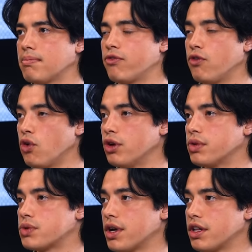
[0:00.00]
Ford
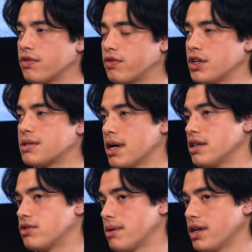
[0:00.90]
was one of the first
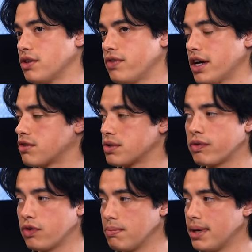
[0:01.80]
mainstream manufacturers
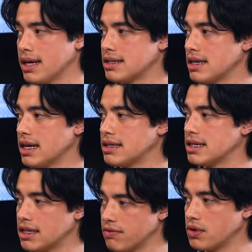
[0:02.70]
with Ford Pass Connect
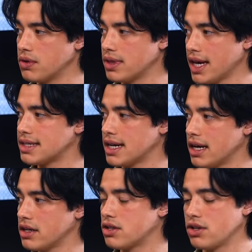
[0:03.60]
to give you that
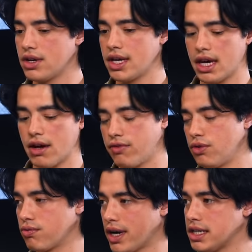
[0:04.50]
data, so you can get a
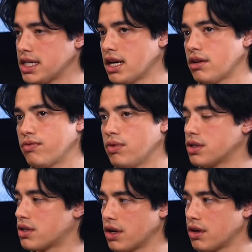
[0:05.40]
full rundown of
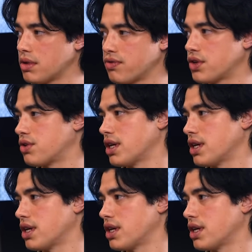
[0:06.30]
what's going on with the vehicle.